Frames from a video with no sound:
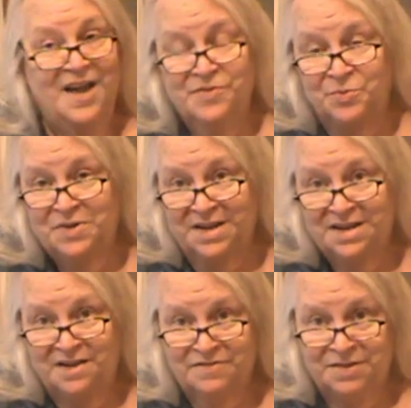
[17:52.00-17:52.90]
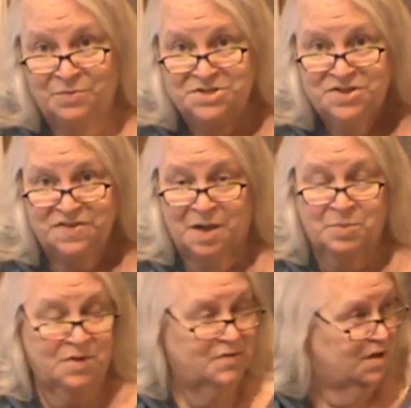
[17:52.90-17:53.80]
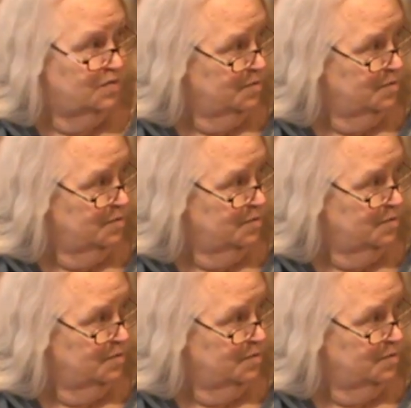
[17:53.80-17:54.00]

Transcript: I have a really lovely witch's cupboard over here